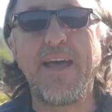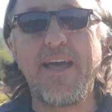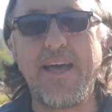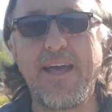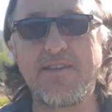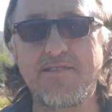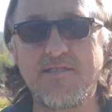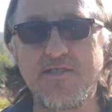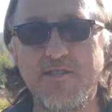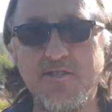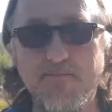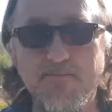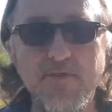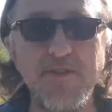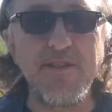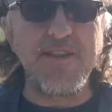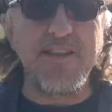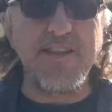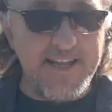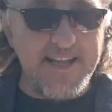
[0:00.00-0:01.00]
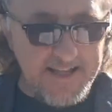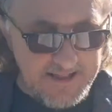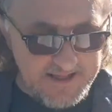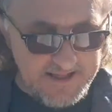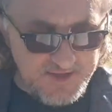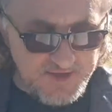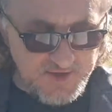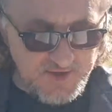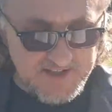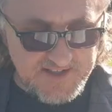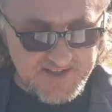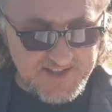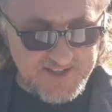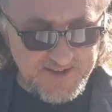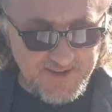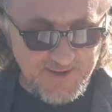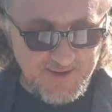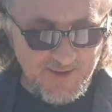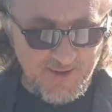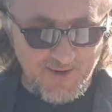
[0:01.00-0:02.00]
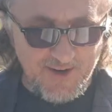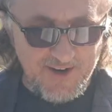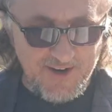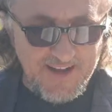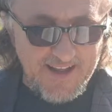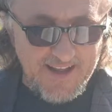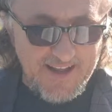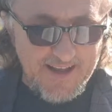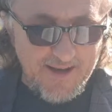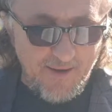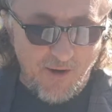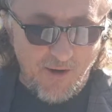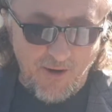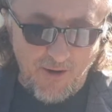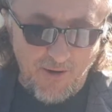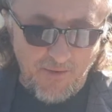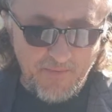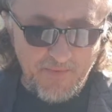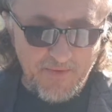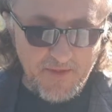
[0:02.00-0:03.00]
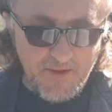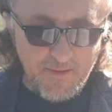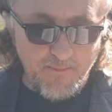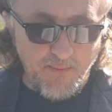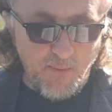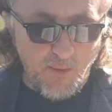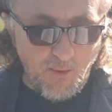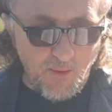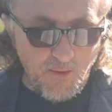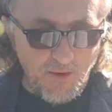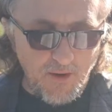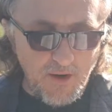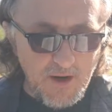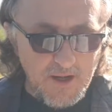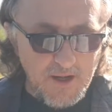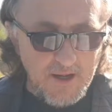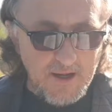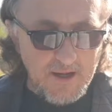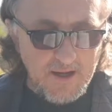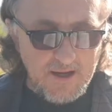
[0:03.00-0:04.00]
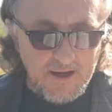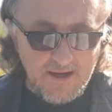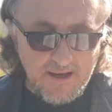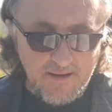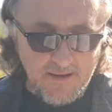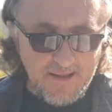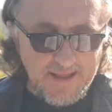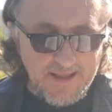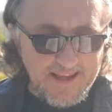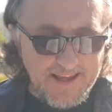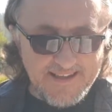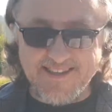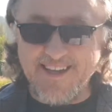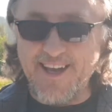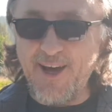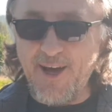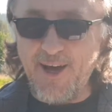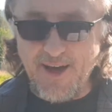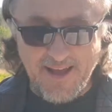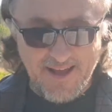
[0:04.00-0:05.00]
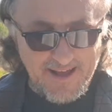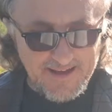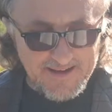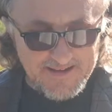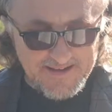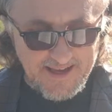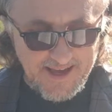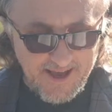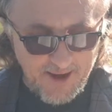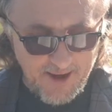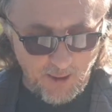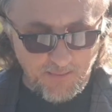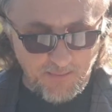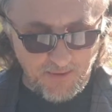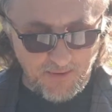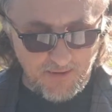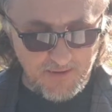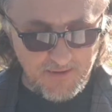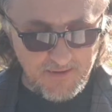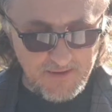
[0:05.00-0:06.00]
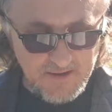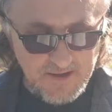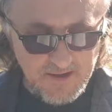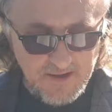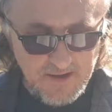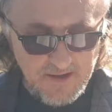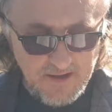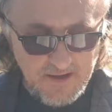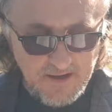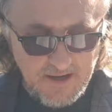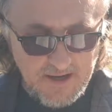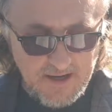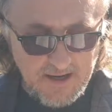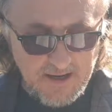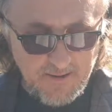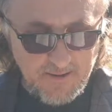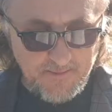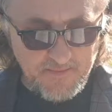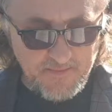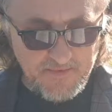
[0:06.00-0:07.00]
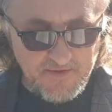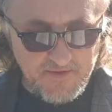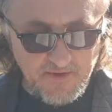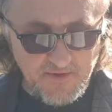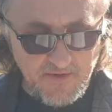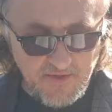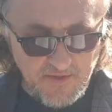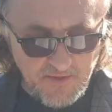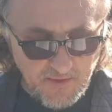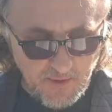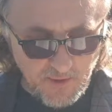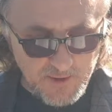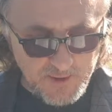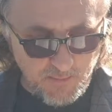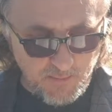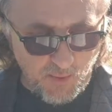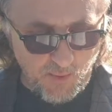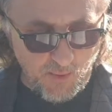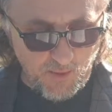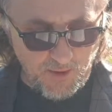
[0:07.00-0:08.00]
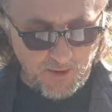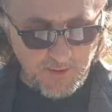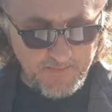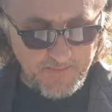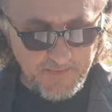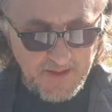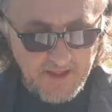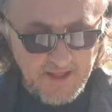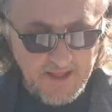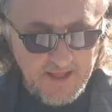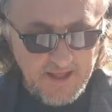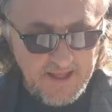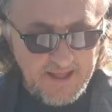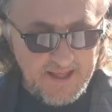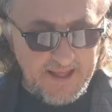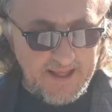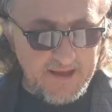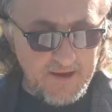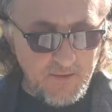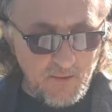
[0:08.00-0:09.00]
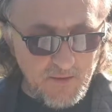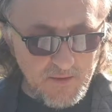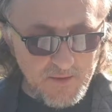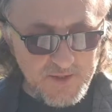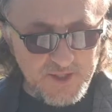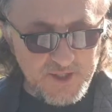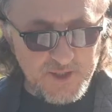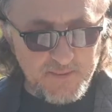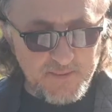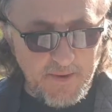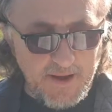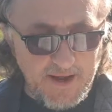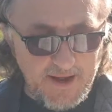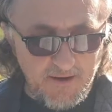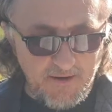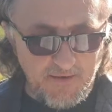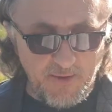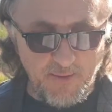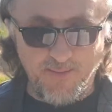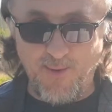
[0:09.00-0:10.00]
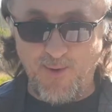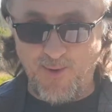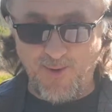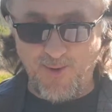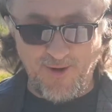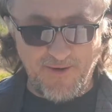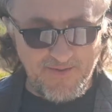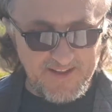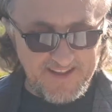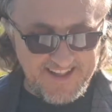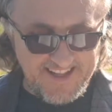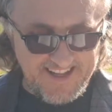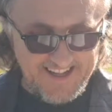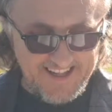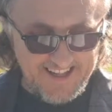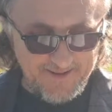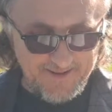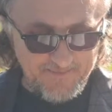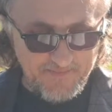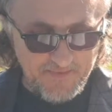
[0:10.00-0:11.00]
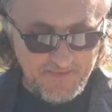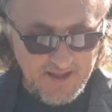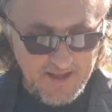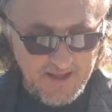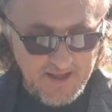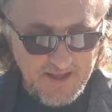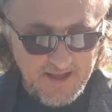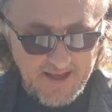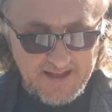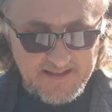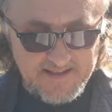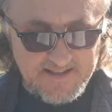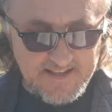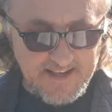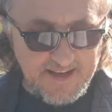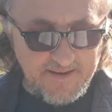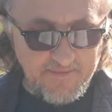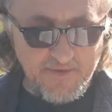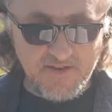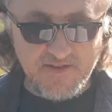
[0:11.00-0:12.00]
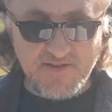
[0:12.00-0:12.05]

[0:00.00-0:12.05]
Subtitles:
He has to completely trust in the Lord. All the poor, he is a helper to those poor. He will spare the poor and the needy and save the